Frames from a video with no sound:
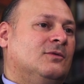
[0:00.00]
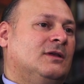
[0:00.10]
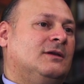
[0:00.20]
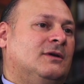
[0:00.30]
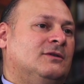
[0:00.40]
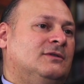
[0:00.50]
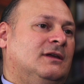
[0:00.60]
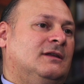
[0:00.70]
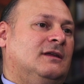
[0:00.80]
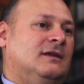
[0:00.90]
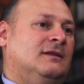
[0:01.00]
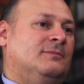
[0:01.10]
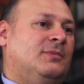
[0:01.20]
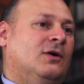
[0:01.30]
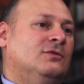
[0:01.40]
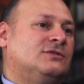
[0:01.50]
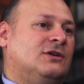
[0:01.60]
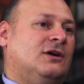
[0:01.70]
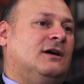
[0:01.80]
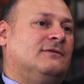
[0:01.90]
really what you did in the
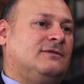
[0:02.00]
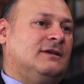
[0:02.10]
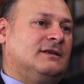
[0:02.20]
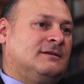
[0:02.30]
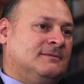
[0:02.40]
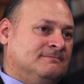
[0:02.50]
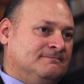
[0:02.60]
post-conflict